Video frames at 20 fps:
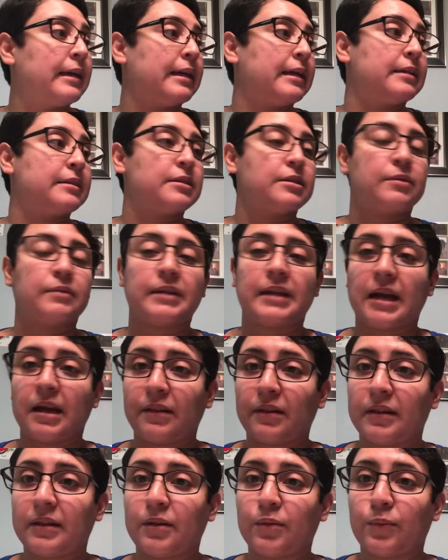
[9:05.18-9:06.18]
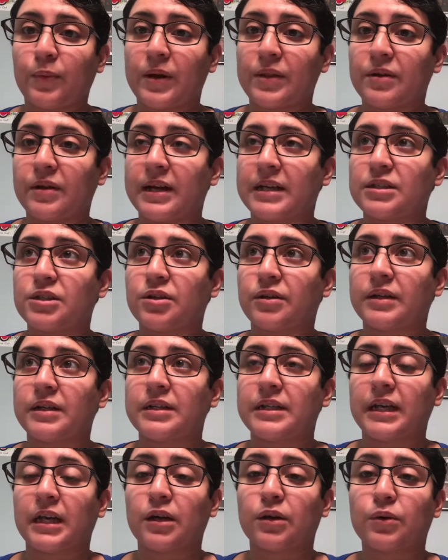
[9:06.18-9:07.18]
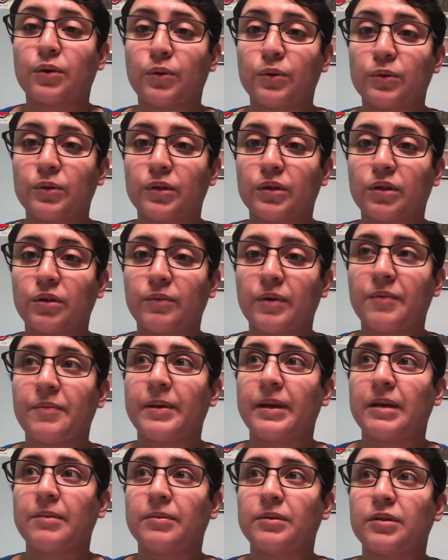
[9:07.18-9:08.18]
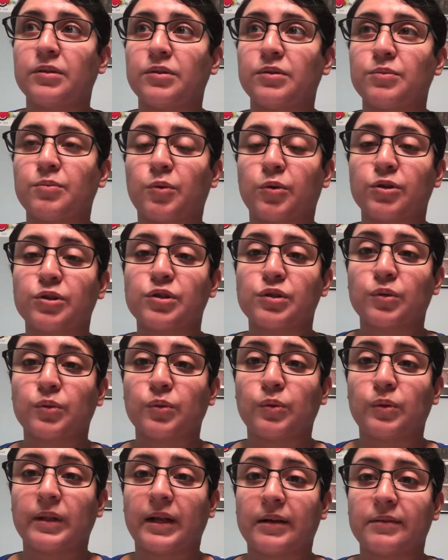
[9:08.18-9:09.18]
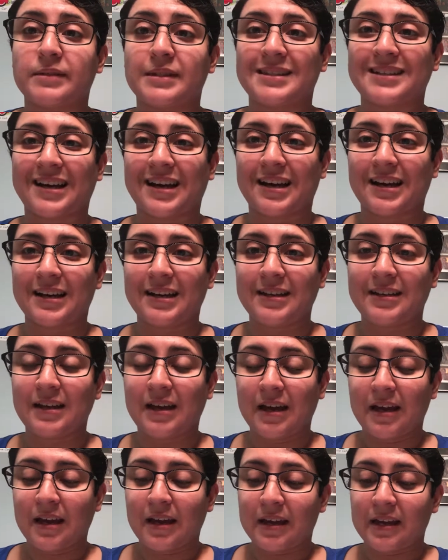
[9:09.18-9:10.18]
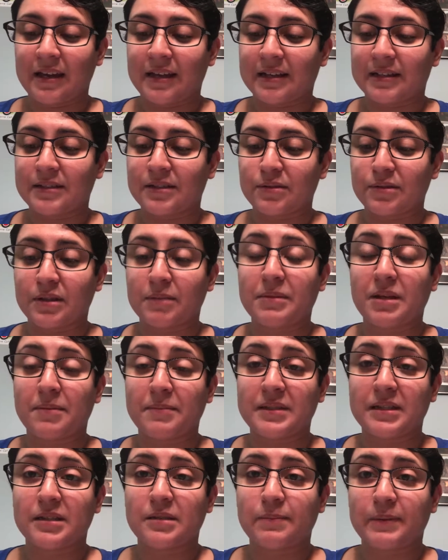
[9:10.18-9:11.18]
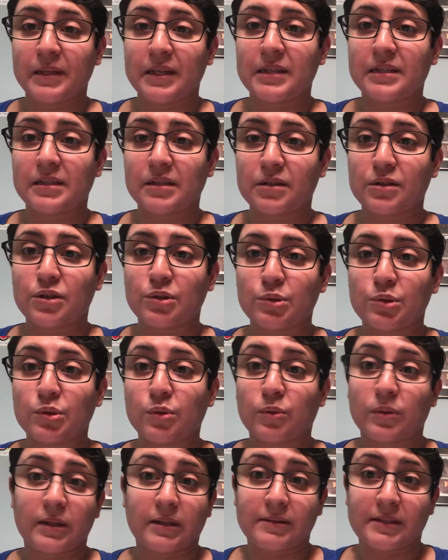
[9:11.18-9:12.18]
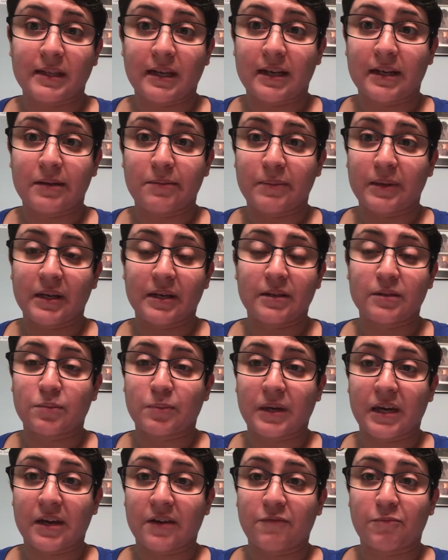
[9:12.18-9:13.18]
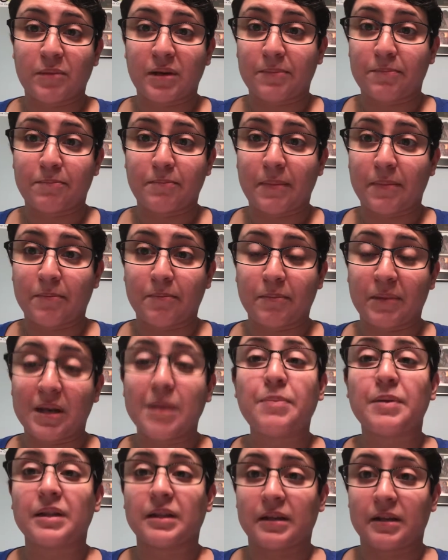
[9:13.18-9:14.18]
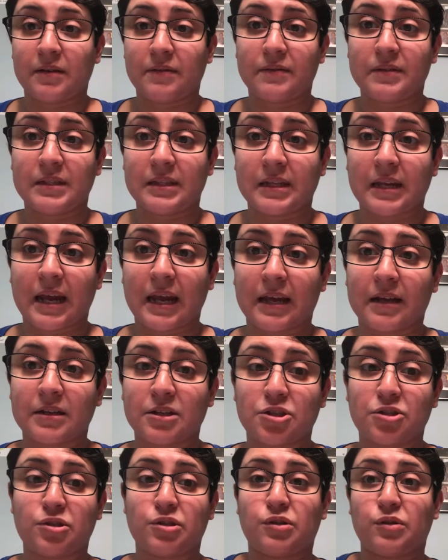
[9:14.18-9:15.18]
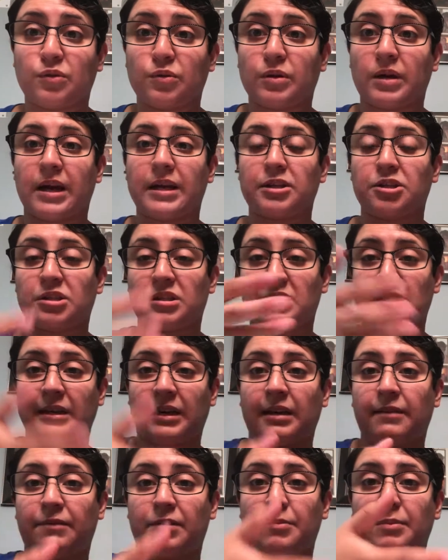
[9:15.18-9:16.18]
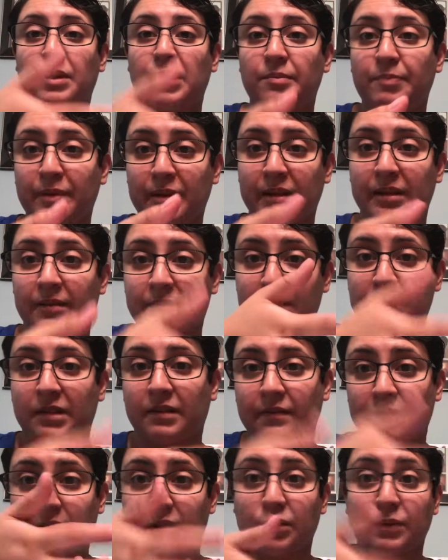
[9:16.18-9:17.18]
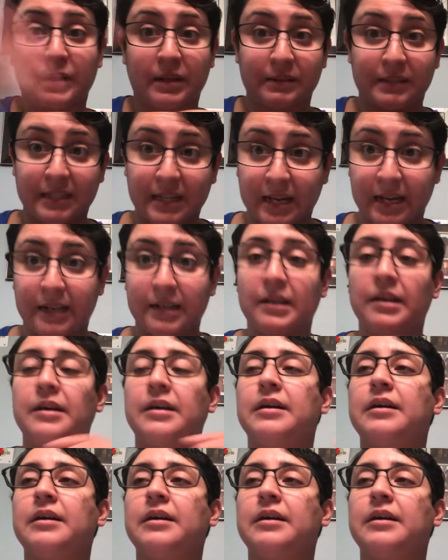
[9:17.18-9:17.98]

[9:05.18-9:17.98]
And so now that the weather has started to get cooler, we've been able to do more school outside. And so sometimes it's been easy to do school outside because we have manipulatives that I can just do. I just save the manipulative stuff and do it outside.